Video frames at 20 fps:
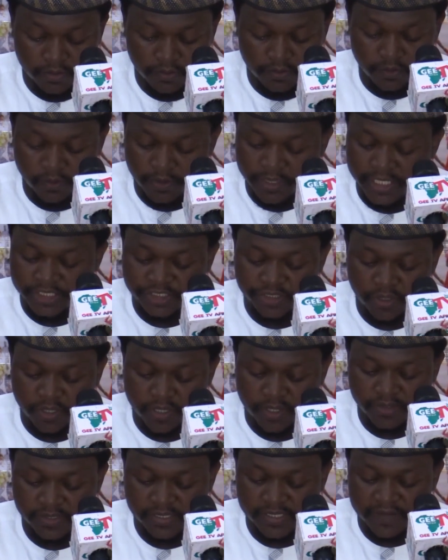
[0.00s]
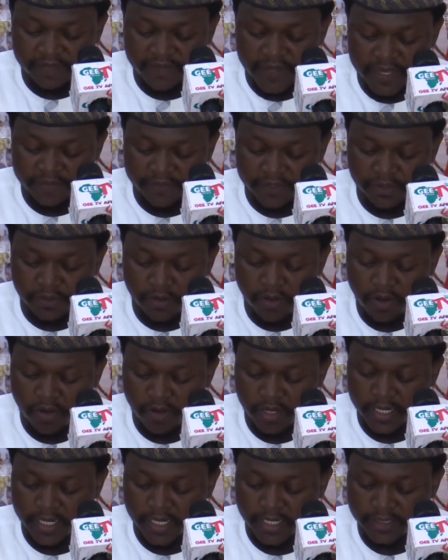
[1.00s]
No nation can survive in
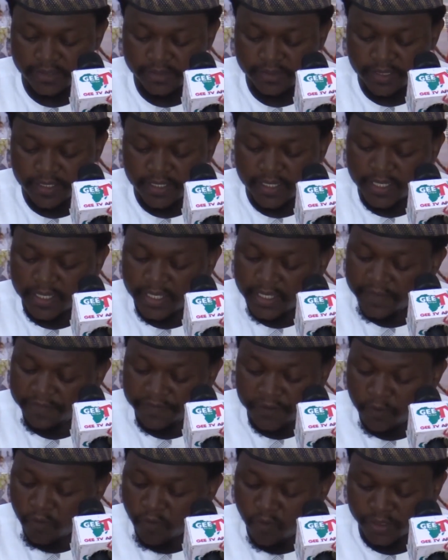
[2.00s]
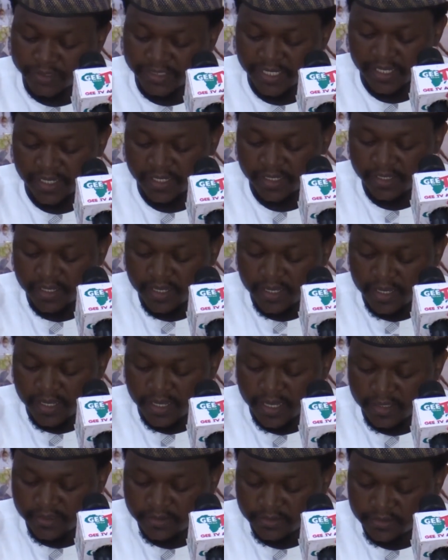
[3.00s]
hunger. Even water,
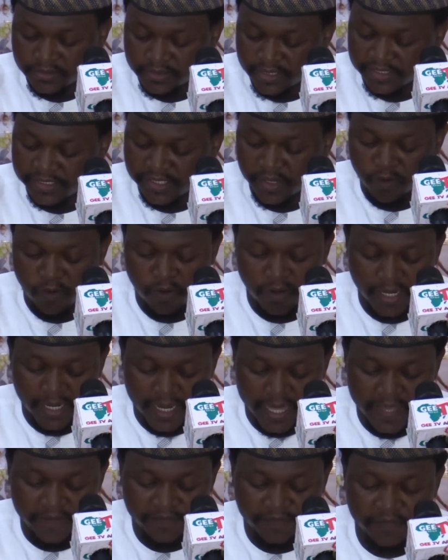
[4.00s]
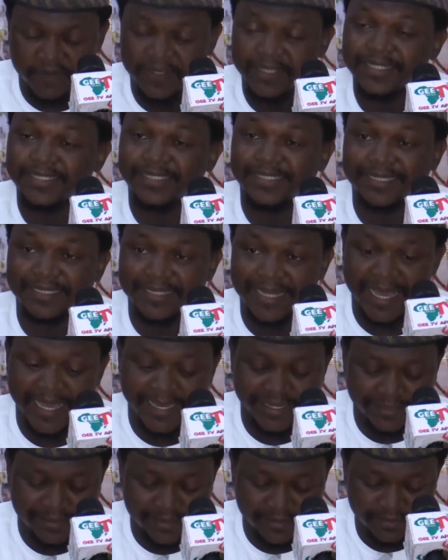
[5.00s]
the second life, is
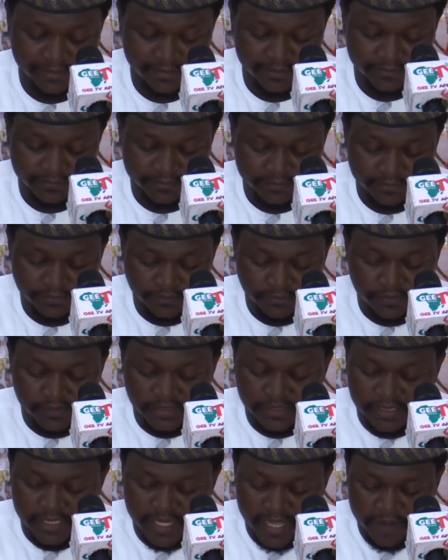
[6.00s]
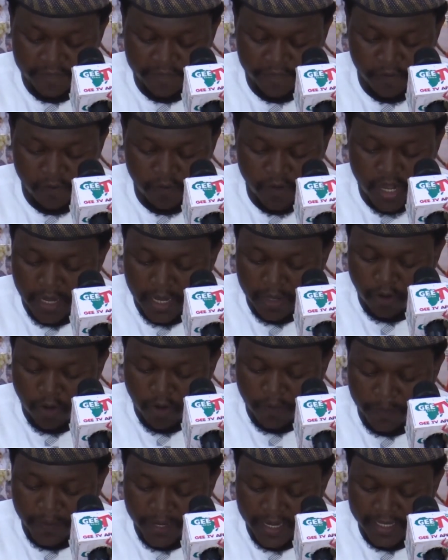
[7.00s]
denied. Therefore,
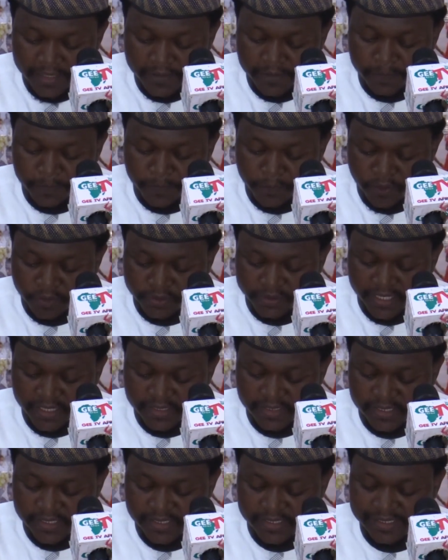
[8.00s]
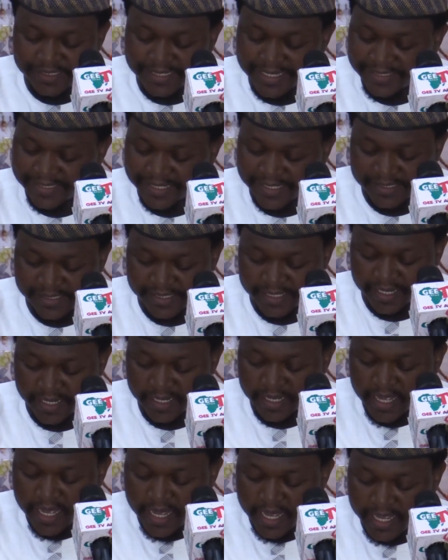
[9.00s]
our planning protest is
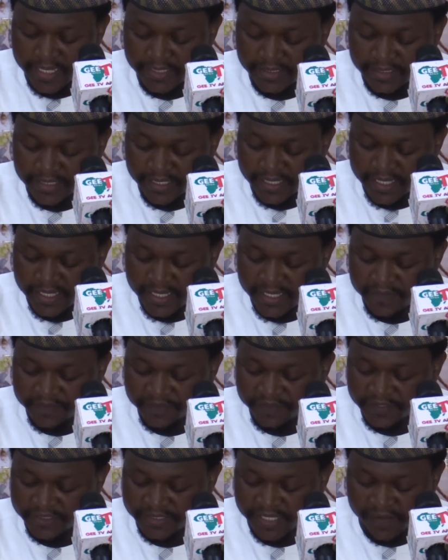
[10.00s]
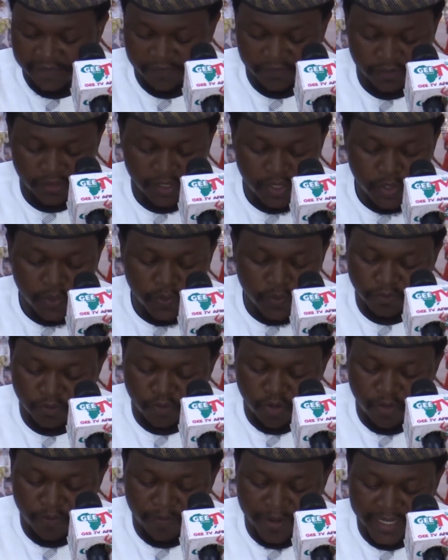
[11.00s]
necessary and inevitable.
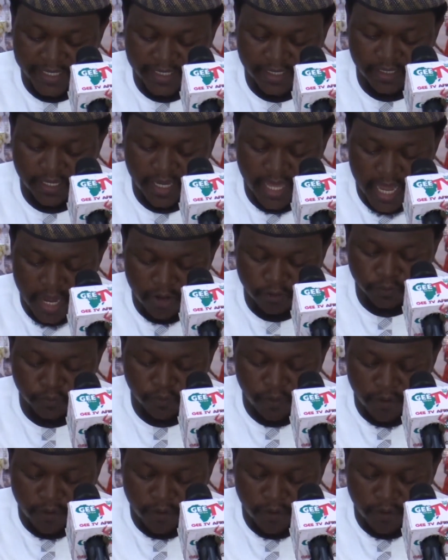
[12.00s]
No backing out